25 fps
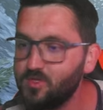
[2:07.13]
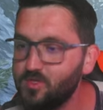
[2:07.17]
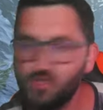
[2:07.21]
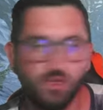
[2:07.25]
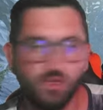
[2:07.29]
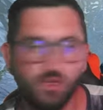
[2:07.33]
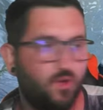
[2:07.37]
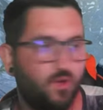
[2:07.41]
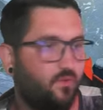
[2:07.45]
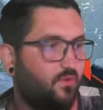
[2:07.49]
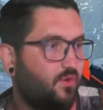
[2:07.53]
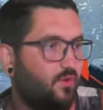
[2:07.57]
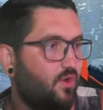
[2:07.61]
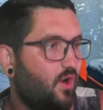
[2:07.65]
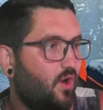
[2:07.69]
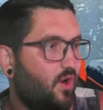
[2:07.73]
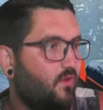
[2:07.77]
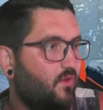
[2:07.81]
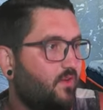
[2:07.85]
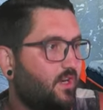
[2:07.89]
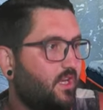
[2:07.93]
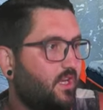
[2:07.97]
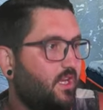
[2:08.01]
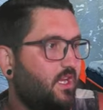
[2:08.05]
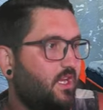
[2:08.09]
me show you. If you go
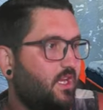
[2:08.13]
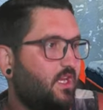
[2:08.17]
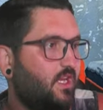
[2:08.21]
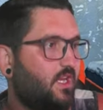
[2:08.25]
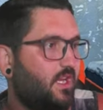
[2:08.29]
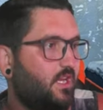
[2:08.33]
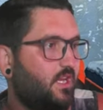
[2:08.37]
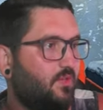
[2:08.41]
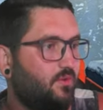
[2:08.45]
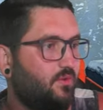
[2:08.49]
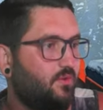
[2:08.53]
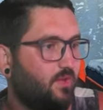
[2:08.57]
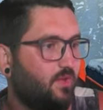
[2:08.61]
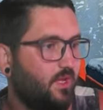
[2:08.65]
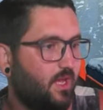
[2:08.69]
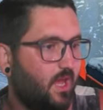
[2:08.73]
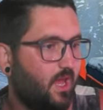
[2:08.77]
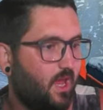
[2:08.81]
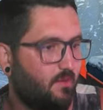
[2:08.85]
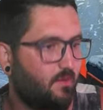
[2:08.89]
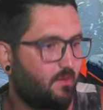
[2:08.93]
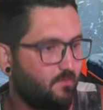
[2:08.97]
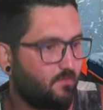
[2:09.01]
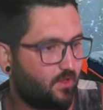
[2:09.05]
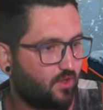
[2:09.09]
over here into the
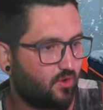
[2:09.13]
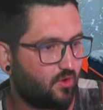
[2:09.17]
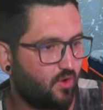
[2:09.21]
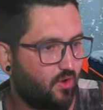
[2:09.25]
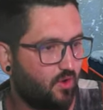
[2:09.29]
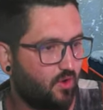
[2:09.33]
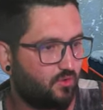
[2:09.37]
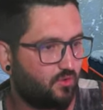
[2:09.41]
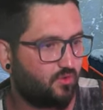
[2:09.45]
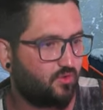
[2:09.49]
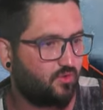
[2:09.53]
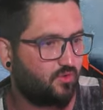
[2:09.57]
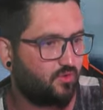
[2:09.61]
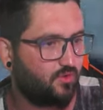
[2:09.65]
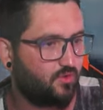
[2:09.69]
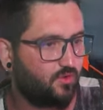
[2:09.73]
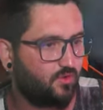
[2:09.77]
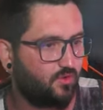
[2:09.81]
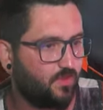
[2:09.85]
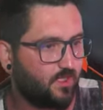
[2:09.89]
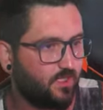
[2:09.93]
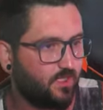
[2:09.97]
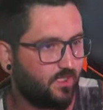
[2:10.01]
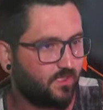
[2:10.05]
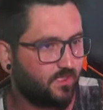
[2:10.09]
game and you go
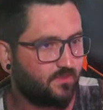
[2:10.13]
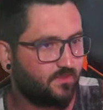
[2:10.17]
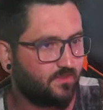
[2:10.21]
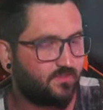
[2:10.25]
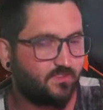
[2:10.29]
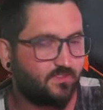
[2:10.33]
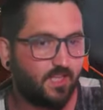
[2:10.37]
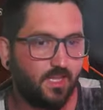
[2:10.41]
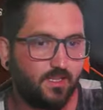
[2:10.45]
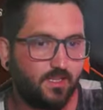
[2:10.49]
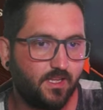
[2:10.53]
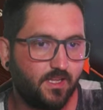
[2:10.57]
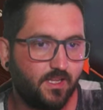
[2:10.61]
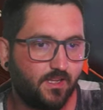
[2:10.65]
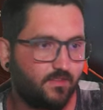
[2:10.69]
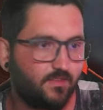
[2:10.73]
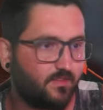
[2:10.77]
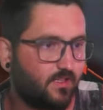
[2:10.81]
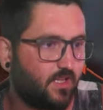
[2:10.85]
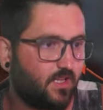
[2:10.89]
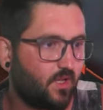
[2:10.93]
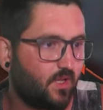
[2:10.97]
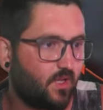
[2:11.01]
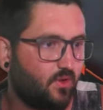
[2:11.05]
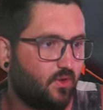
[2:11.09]
to settings
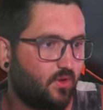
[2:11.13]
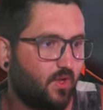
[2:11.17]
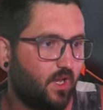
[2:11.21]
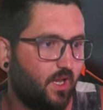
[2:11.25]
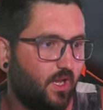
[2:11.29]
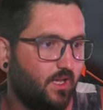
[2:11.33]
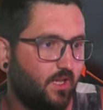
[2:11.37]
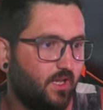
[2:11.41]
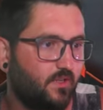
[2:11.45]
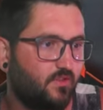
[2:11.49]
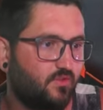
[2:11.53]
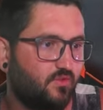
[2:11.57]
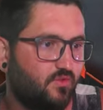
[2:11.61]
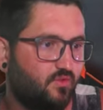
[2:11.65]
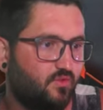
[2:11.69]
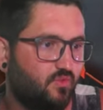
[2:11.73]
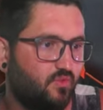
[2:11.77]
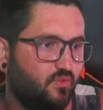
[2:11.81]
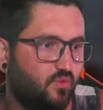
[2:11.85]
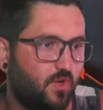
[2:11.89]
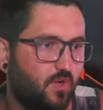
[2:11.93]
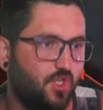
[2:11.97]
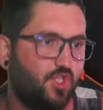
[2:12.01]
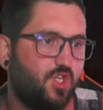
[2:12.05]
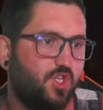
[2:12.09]
and then you click
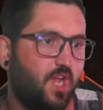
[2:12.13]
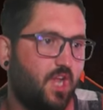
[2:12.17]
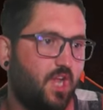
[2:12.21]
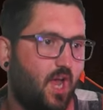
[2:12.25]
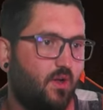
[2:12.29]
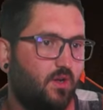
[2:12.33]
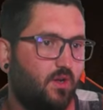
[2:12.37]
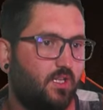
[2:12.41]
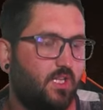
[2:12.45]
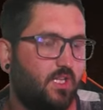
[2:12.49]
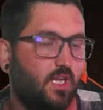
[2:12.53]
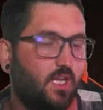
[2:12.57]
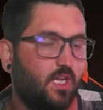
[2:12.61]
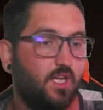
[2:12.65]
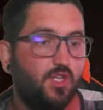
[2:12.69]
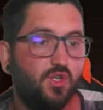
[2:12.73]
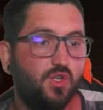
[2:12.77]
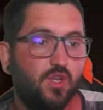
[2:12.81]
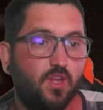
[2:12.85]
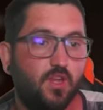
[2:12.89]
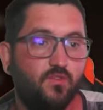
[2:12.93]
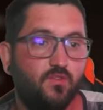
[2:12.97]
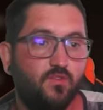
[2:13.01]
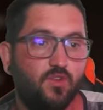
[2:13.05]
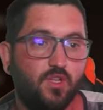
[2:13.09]
switch character, it
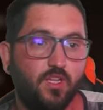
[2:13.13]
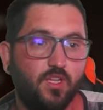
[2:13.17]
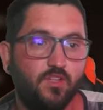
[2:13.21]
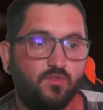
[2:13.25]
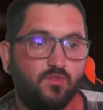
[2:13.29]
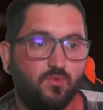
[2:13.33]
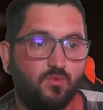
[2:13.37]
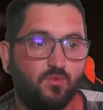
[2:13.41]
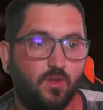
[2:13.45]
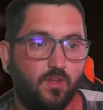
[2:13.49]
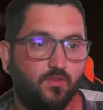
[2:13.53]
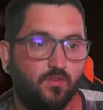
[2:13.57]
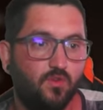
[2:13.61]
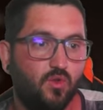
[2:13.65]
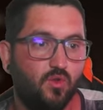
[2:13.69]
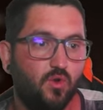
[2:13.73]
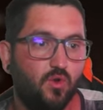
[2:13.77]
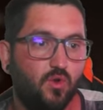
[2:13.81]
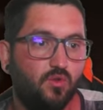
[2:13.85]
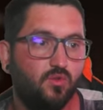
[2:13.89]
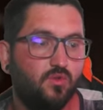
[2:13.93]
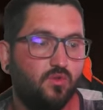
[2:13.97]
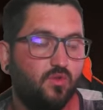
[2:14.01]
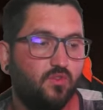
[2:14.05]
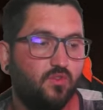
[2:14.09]
should give you this one. If you
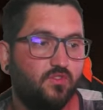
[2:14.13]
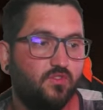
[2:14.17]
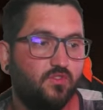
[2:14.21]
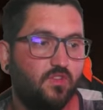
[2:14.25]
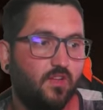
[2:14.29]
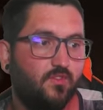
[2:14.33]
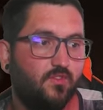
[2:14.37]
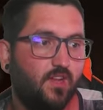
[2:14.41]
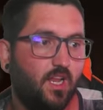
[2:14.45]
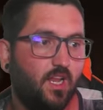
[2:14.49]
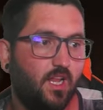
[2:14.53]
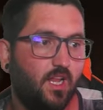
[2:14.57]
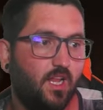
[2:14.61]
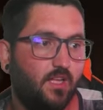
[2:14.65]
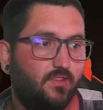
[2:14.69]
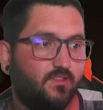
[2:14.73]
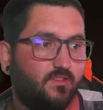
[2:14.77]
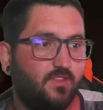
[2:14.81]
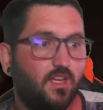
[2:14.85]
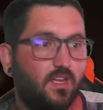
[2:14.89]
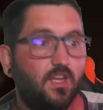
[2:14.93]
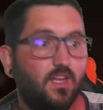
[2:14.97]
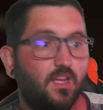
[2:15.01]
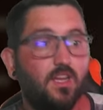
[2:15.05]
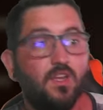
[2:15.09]
go to new server
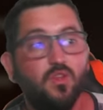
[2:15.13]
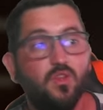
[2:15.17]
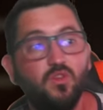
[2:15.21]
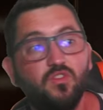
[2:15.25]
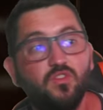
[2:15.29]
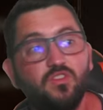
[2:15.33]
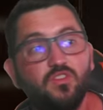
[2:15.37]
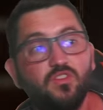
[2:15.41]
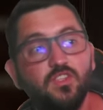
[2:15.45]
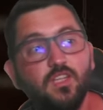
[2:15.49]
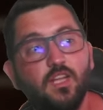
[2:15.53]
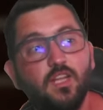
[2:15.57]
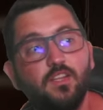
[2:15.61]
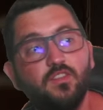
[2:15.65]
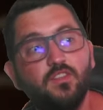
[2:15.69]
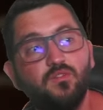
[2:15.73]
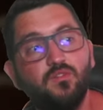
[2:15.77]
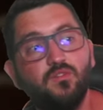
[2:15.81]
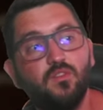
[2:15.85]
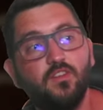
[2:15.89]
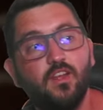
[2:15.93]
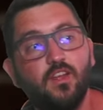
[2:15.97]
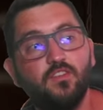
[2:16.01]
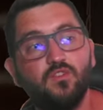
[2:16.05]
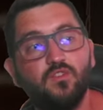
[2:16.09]
list, you see that
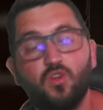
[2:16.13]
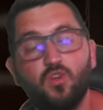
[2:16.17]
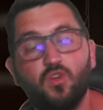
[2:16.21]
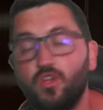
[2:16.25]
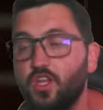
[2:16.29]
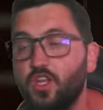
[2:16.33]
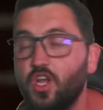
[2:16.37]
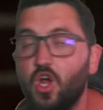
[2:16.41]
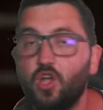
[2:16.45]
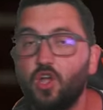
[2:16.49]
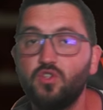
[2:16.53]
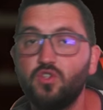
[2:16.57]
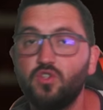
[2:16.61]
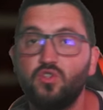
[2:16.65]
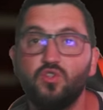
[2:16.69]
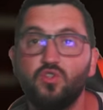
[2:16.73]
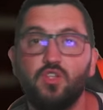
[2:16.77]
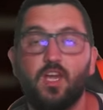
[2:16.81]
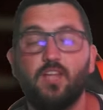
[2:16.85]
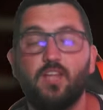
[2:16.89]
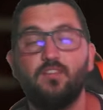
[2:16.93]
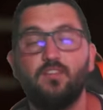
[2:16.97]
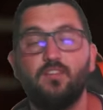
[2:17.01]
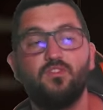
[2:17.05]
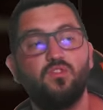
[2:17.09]
this one has already gone to
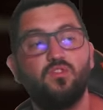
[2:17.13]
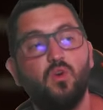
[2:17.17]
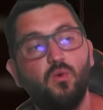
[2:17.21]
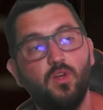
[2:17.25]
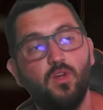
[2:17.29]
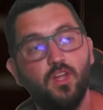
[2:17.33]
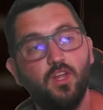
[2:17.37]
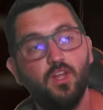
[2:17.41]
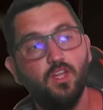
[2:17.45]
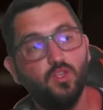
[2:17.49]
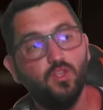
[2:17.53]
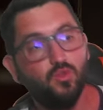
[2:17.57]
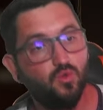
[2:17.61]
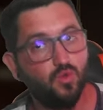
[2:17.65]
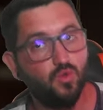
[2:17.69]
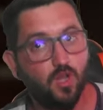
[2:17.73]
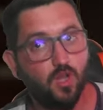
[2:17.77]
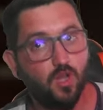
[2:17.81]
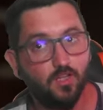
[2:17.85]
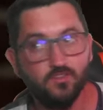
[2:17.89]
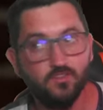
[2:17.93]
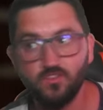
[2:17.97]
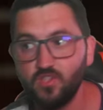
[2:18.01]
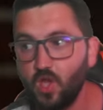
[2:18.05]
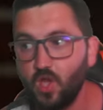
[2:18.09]
10. So do
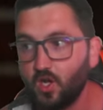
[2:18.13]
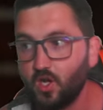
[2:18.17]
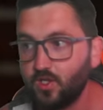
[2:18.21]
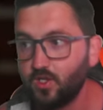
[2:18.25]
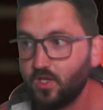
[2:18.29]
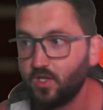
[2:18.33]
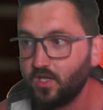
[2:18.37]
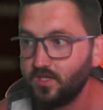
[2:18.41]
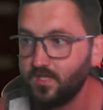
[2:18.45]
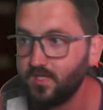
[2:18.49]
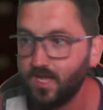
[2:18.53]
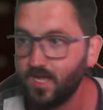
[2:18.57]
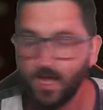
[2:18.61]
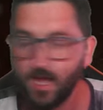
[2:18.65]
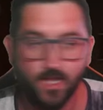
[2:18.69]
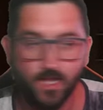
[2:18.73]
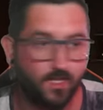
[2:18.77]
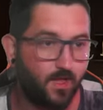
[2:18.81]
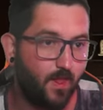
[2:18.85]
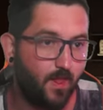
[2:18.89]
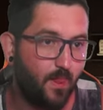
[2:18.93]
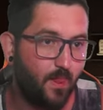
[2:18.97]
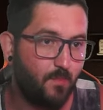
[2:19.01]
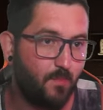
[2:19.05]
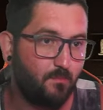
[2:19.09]
not start on
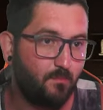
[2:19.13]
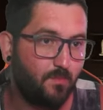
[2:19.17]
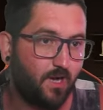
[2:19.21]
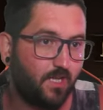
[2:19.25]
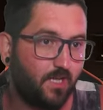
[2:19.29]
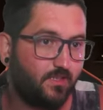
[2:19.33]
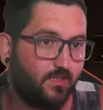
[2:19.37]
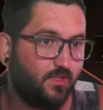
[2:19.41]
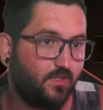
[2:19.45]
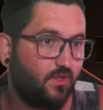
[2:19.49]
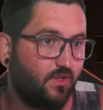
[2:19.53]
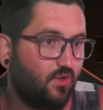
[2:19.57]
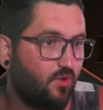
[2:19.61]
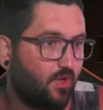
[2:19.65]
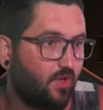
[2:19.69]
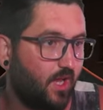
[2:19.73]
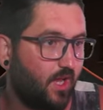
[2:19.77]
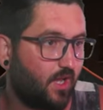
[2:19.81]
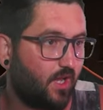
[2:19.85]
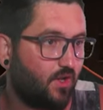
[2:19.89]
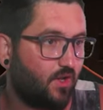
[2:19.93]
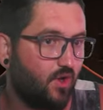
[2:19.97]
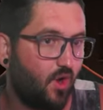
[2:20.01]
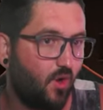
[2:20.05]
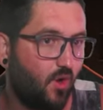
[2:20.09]
10, but you
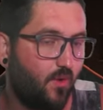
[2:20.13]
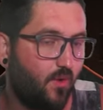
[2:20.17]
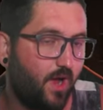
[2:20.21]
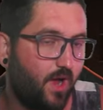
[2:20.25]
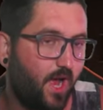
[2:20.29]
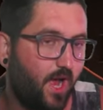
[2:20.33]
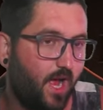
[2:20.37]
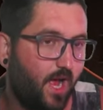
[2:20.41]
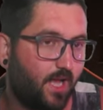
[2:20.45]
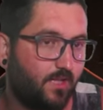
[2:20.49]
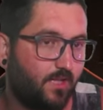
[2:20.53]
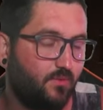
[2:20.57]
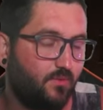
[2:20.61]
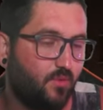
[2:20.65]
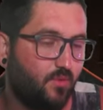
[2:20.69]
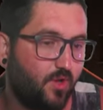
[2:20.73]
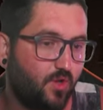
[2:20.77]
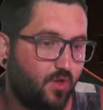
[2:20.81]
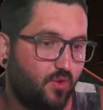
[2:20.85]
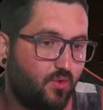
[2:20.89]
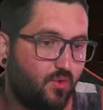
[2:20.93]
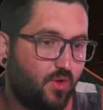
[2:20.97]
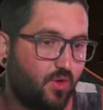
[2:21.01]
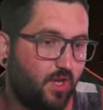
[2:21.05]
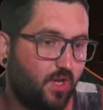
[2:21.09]
can go and when
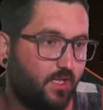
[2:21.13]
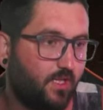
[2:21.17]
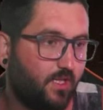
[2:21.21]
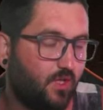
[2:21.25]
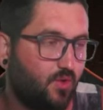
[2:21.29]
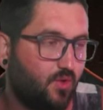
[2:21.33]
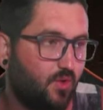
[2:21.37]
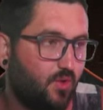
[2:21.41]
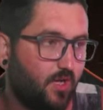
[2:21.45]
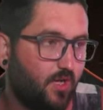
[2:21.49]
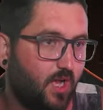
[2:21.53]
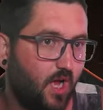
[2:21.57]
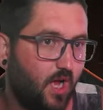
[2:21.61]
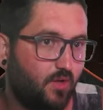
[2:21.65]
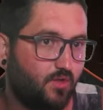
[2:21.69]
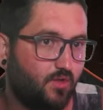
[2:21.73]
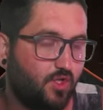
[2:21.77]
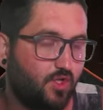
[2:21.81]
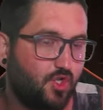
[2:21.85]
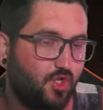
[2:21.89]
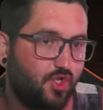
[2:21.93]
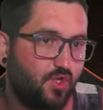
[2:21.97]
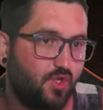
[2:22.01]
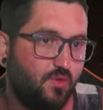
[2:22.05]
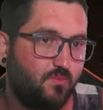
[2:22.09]
you create a new account,
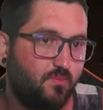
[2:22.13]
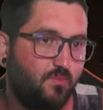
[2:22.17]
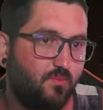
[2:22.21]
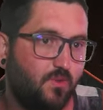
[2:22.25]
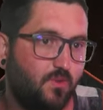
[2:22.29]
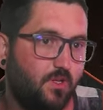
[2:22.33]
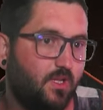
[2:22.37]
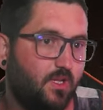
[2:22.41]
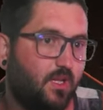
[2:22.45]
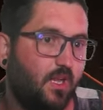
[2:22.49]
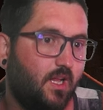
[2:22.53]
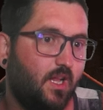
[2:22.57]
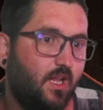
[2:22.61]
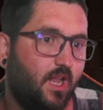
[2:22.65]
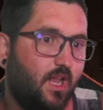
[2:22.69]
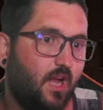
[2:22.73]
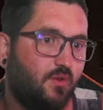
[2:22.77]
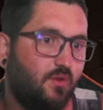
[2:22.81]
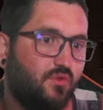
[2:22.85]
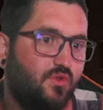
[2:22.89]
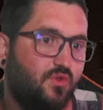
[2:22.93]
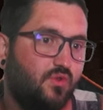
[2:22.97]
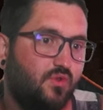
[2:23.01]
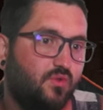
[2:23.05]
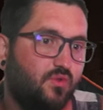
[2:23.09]
it should
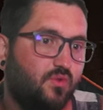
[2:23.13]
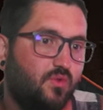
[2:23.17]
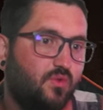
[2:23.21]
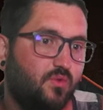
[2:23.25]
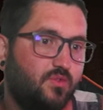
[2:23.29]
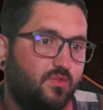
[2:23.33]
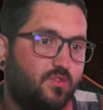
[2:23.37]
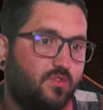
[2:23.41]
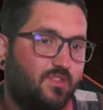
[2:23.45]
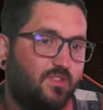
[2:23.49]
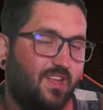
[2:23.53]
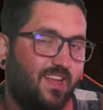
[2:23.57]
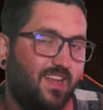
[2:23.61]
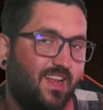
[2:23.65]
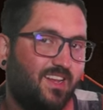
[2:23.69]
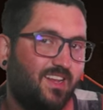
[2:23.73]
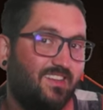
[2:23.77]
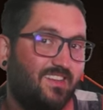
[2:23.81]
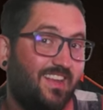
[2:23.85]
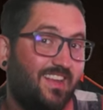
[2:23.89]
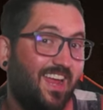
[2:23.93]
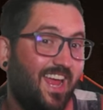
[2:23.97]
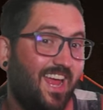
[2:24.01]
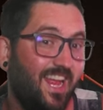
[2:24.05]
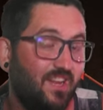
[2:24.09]
allow you to
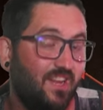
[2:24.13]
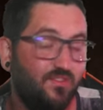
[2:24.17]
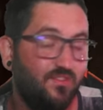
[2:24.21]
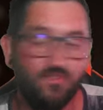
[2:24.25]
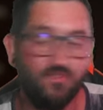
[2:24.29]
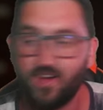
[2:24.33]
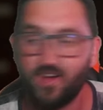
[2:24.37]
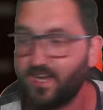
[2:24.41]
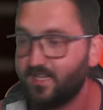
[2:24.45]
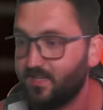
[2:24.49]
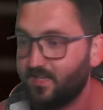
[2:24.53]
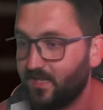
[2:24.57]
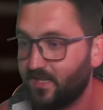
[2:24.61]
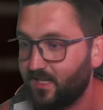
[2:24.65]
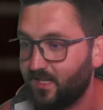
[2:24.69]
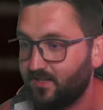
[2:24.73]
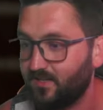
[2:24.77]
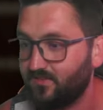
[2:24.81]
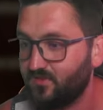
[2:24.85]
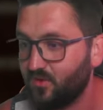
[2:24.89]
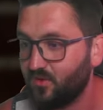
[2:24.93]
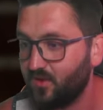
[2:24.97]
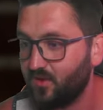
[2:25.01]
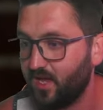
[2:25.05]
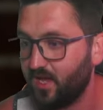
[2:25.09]
select invite
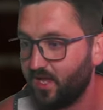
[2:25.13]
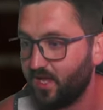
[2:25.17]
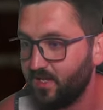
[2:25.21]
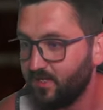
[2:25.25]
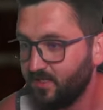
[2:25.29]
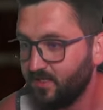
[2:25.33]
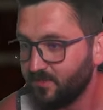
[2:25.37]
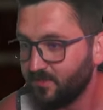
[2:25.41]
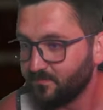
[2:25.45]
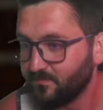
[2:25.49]
list, okay?